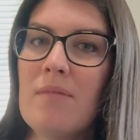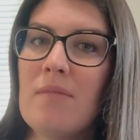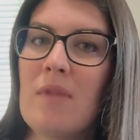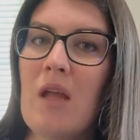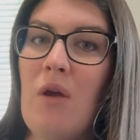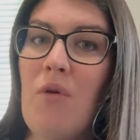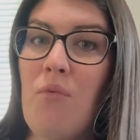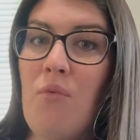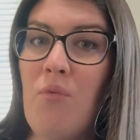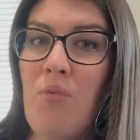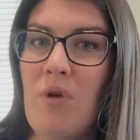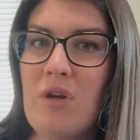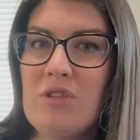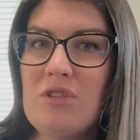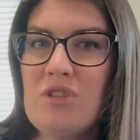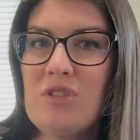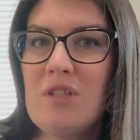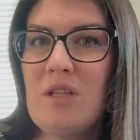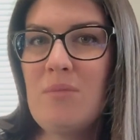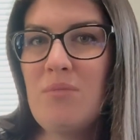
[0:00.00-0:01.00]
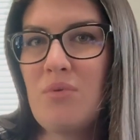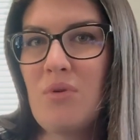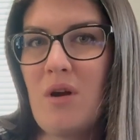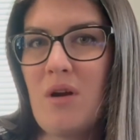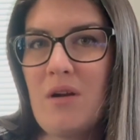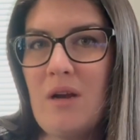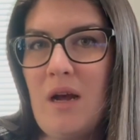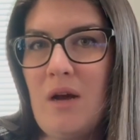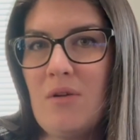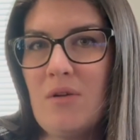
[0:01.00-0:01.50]
I wish they
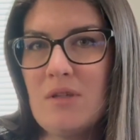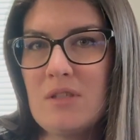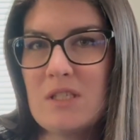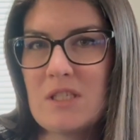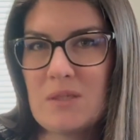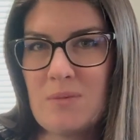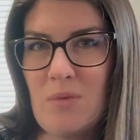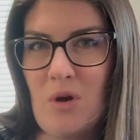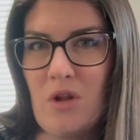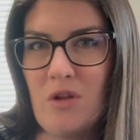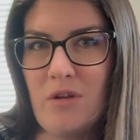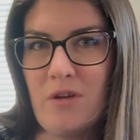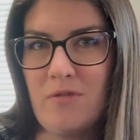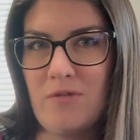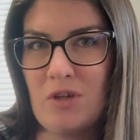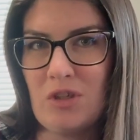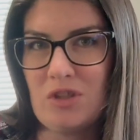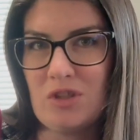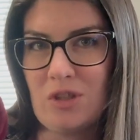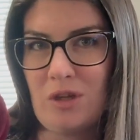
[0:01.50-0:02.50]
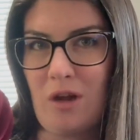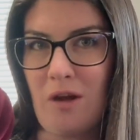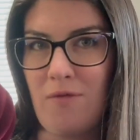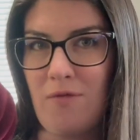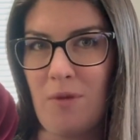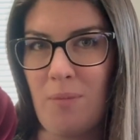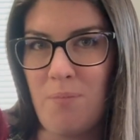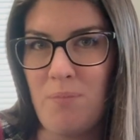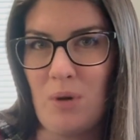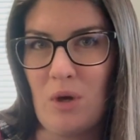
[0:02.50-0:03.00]
brought out a smaller version of
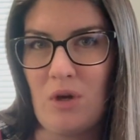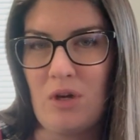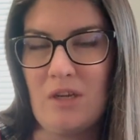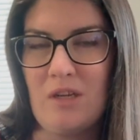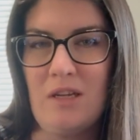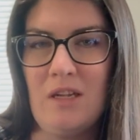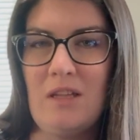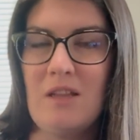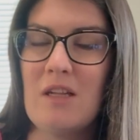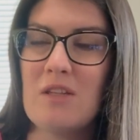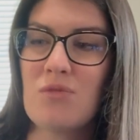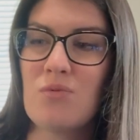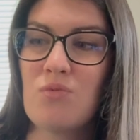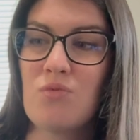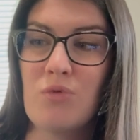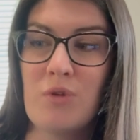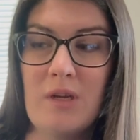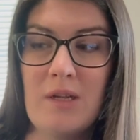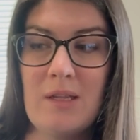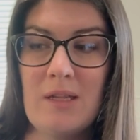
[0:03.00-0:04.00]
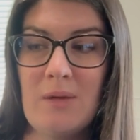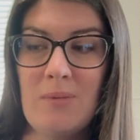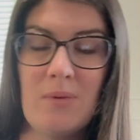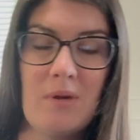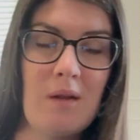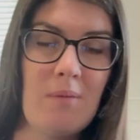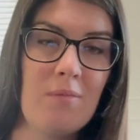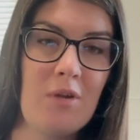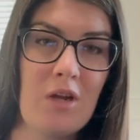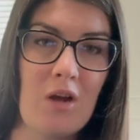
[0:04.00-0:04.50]
the burgundy. That's really what
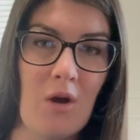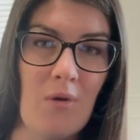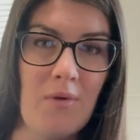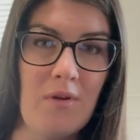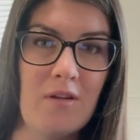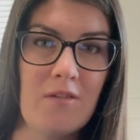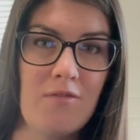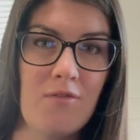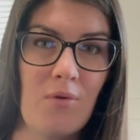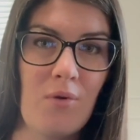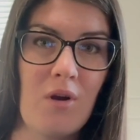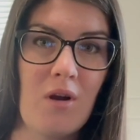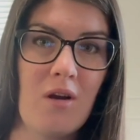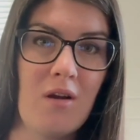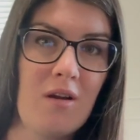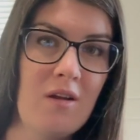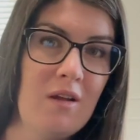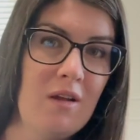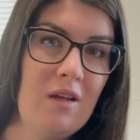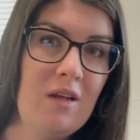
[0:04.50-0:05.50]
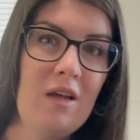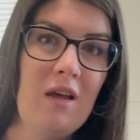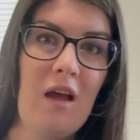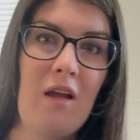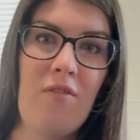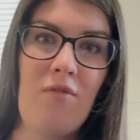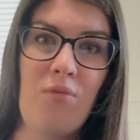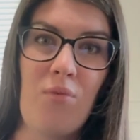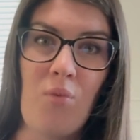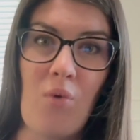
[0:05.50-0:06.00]
I'm going for.
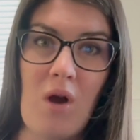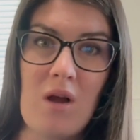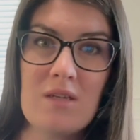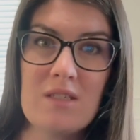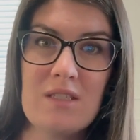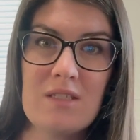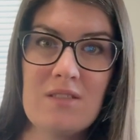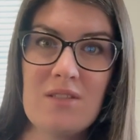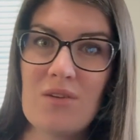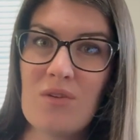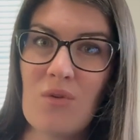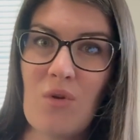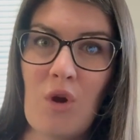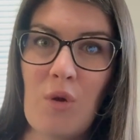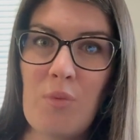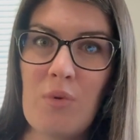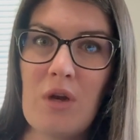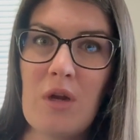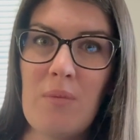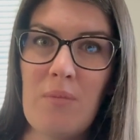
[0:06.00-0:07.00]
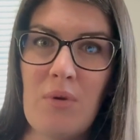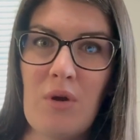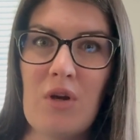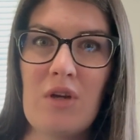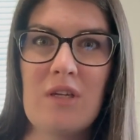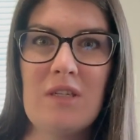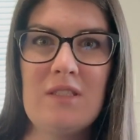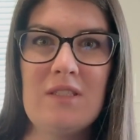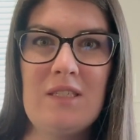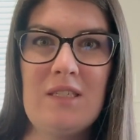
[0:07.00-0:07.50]
I've wanted to incorporate
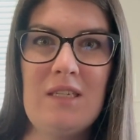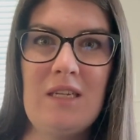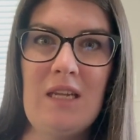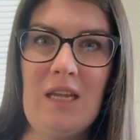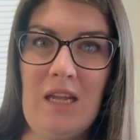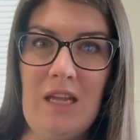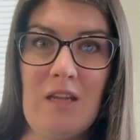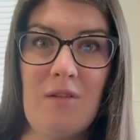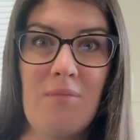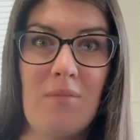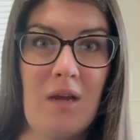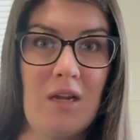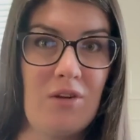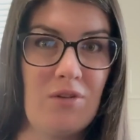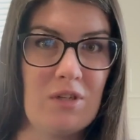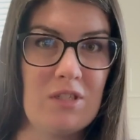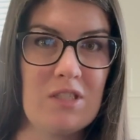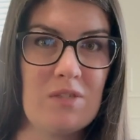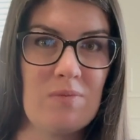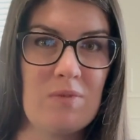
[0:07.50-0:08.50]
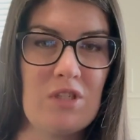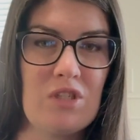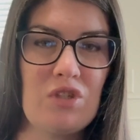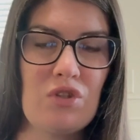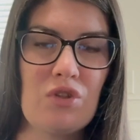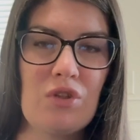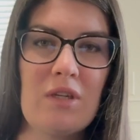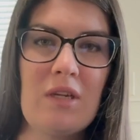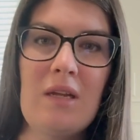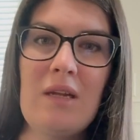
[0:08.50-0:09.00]
burgundy in my Christmas
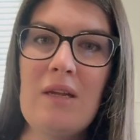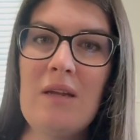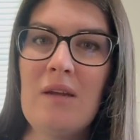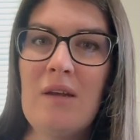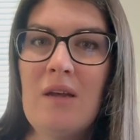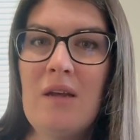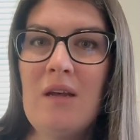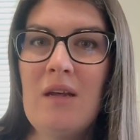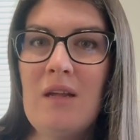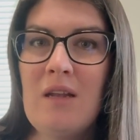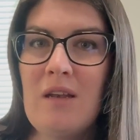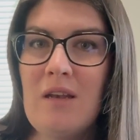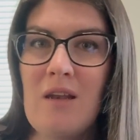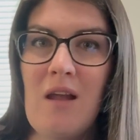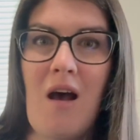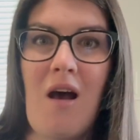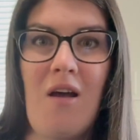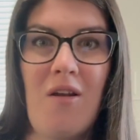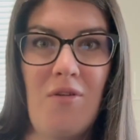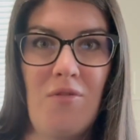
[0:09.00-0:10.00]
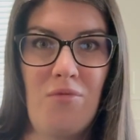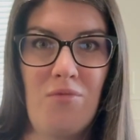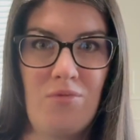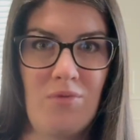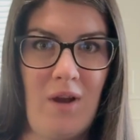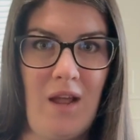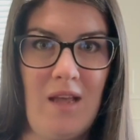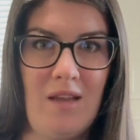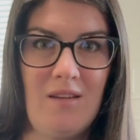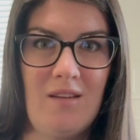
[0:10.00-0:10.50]
tree, not
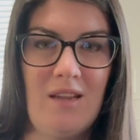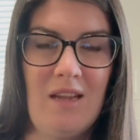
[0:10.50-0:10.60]
red.